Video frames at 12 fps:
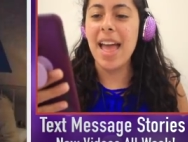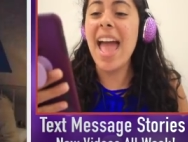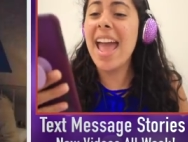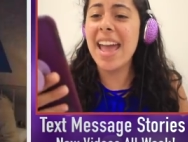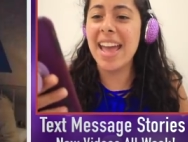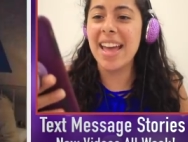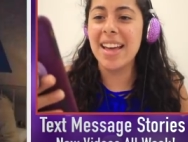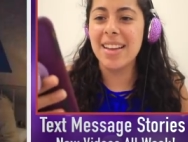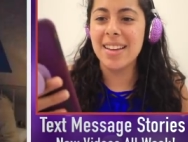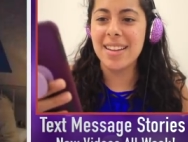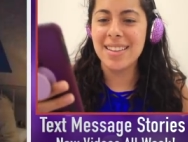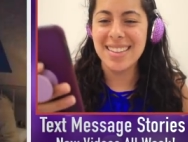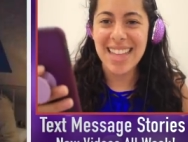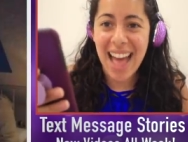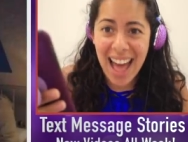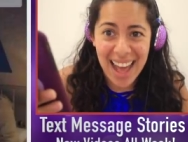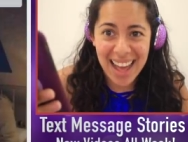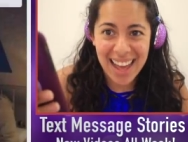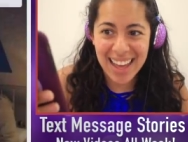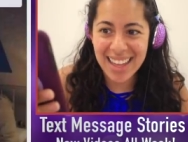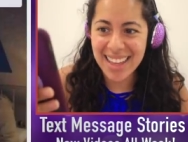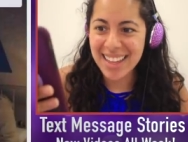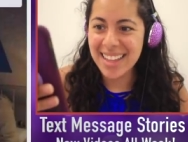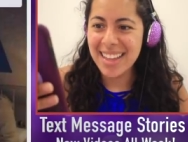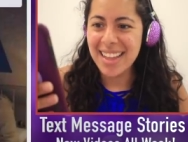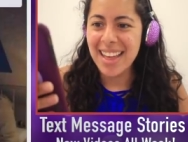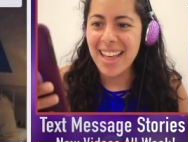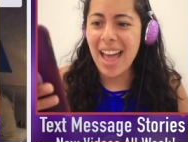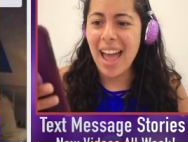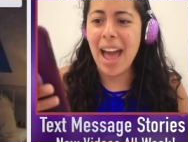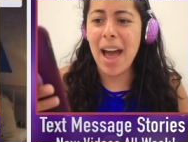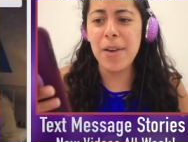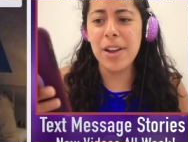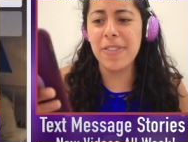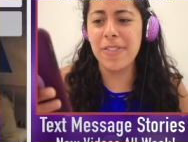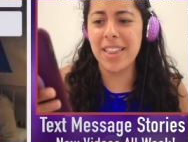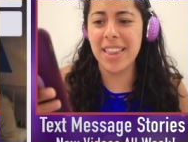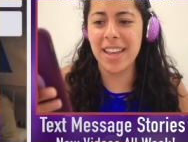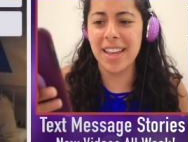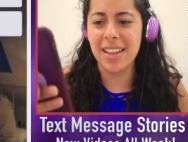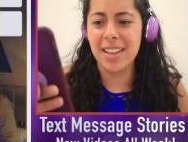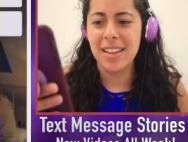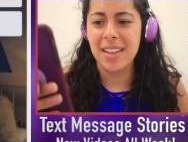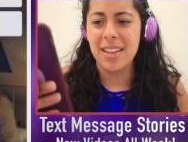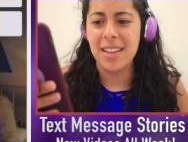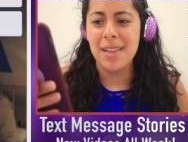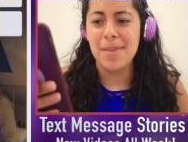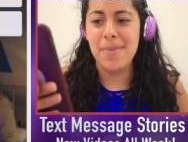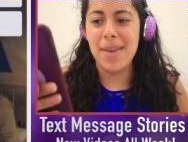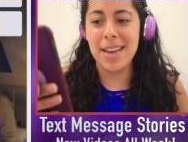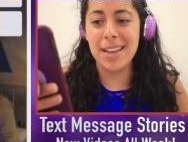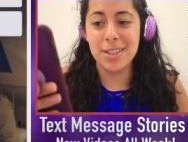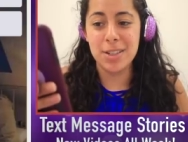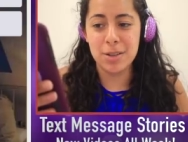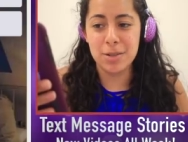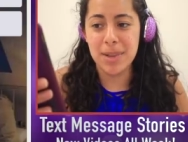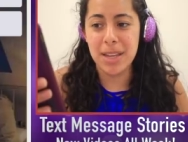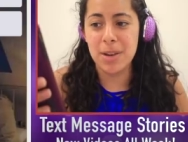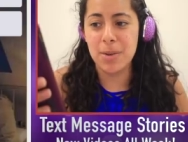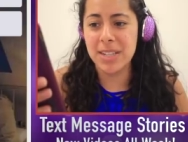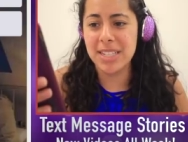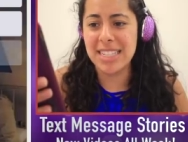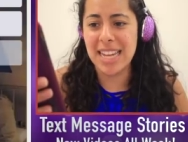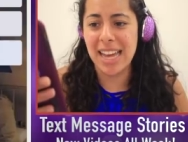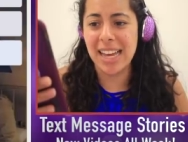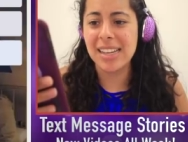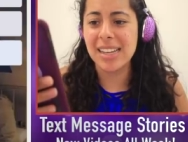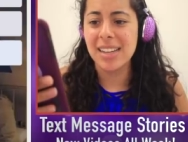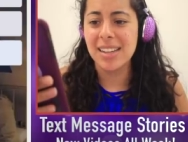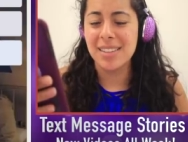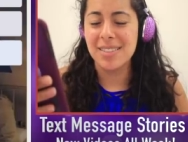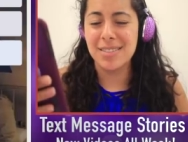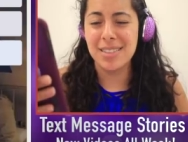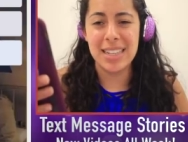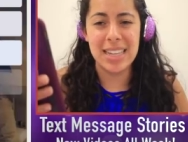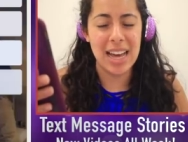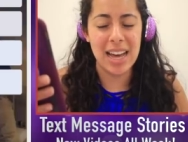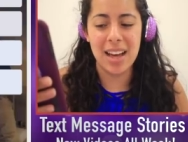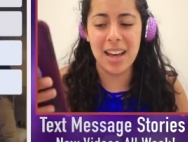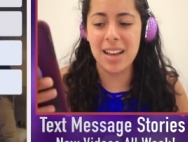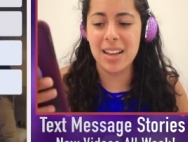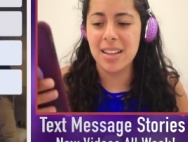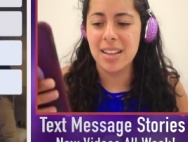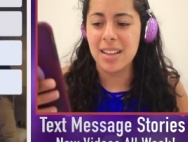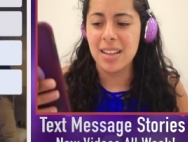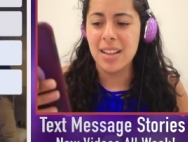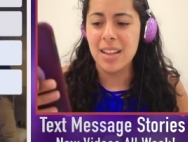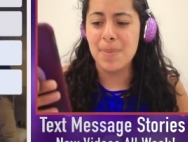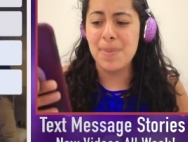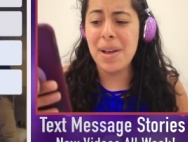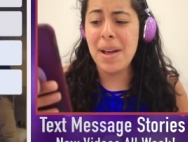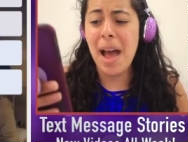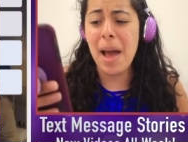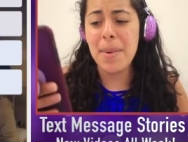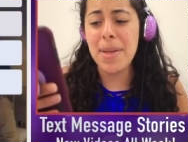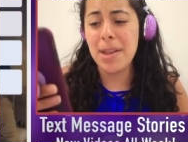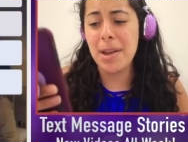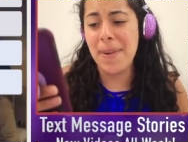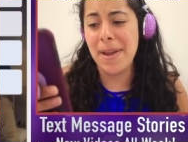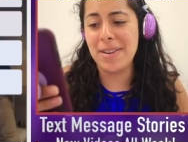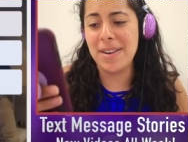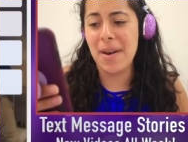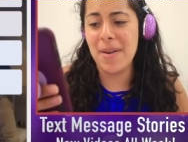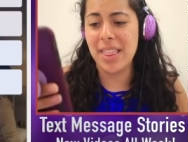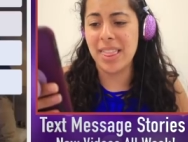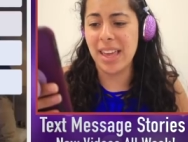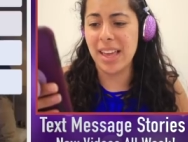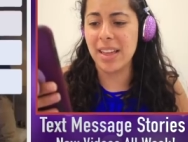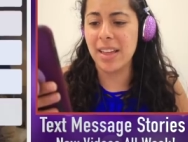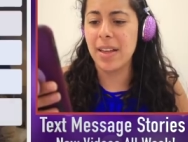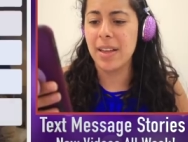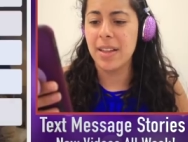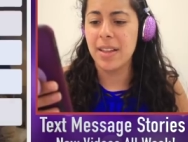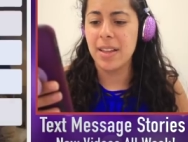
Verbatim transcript: Hey. Hi. How are you feeling? Megan told me you were sick. Yeah. But I'm a little better now, I think.